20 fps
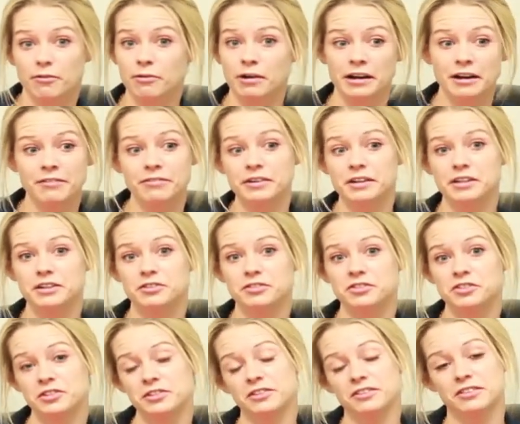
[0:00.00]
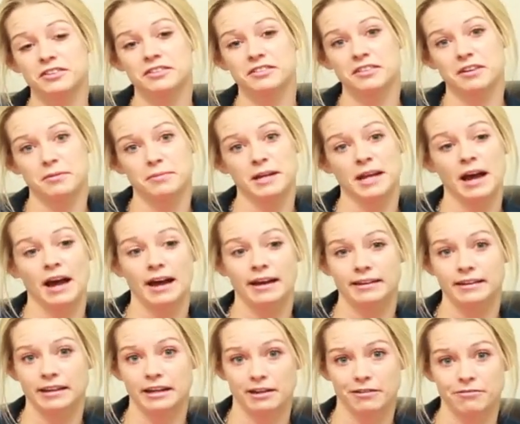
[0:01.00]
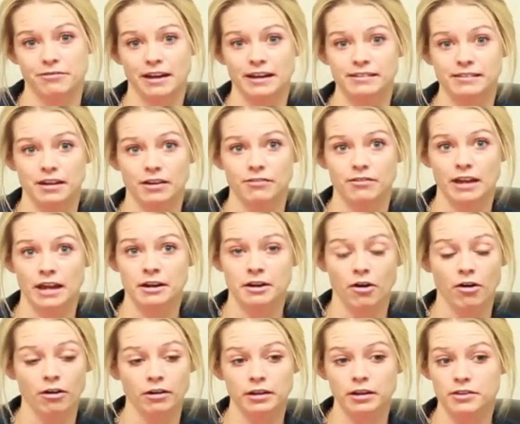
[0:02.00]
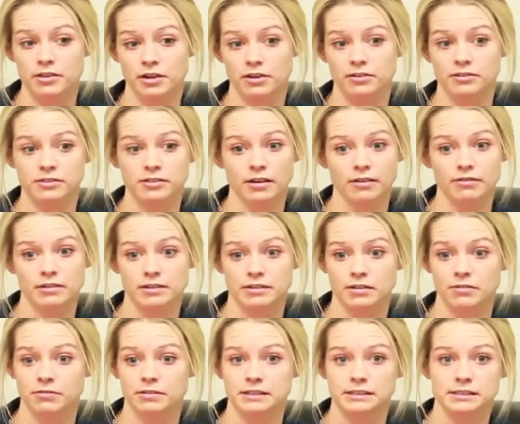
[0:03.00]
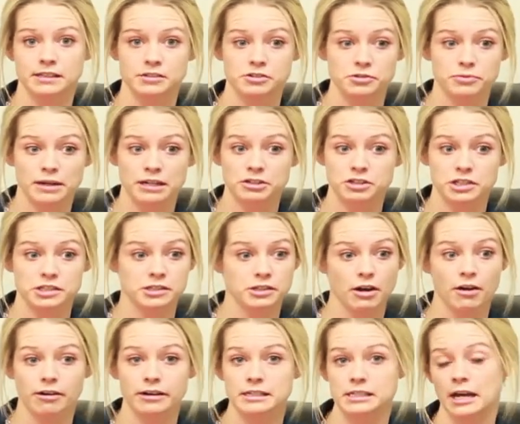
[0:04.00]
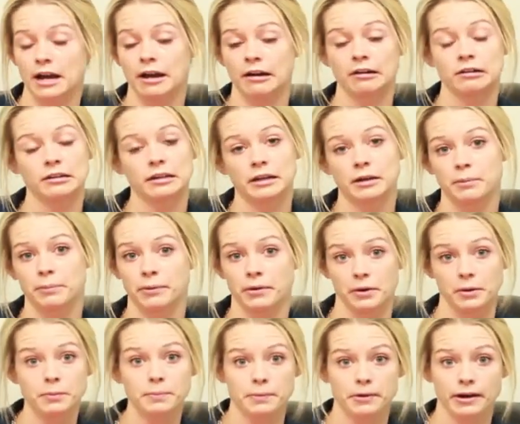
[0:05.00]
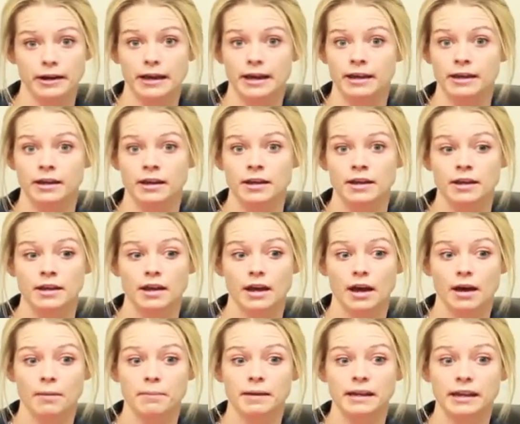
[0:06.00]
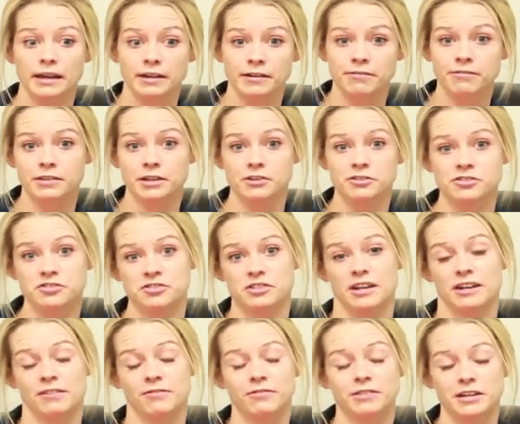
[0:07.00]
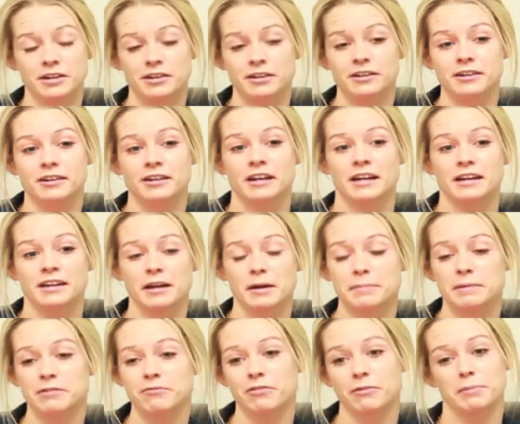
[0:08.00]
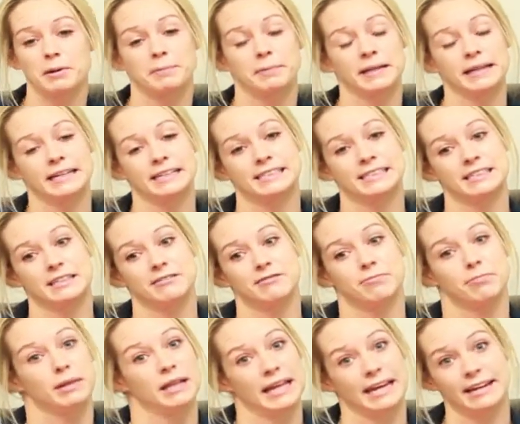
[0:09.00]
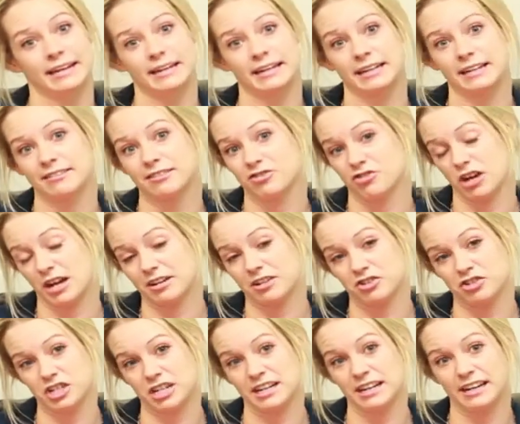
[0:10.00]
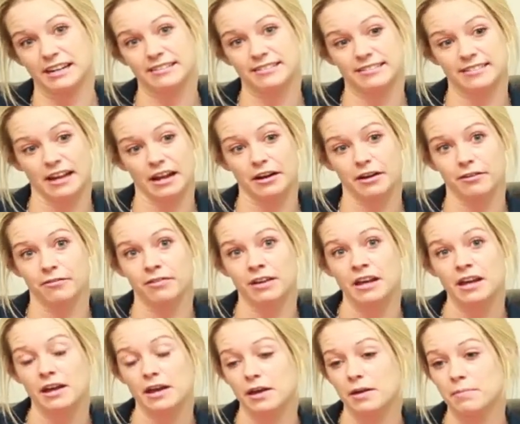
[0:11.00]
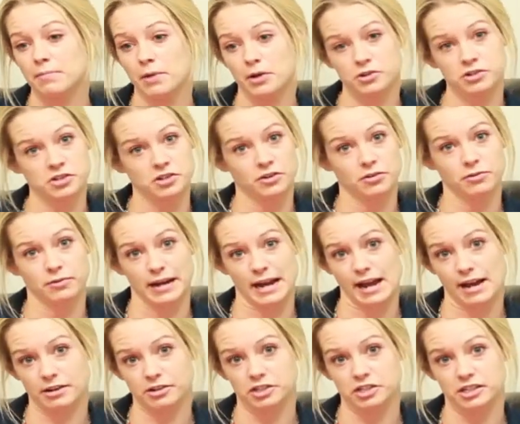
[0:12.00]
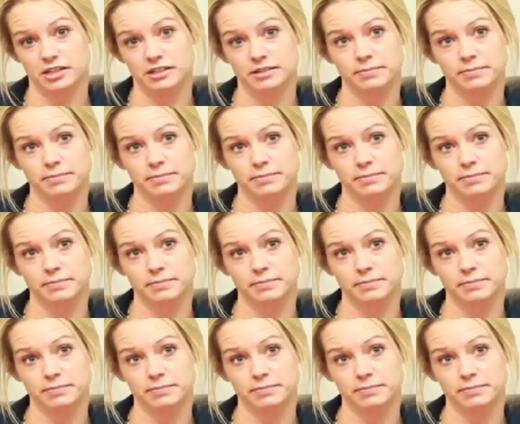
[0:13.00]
whatever you choose is going to be highly effective. And all of those, given different situations, are entirely appropriate. If they're coming from a place of planning and strategy instead of emotional reaction.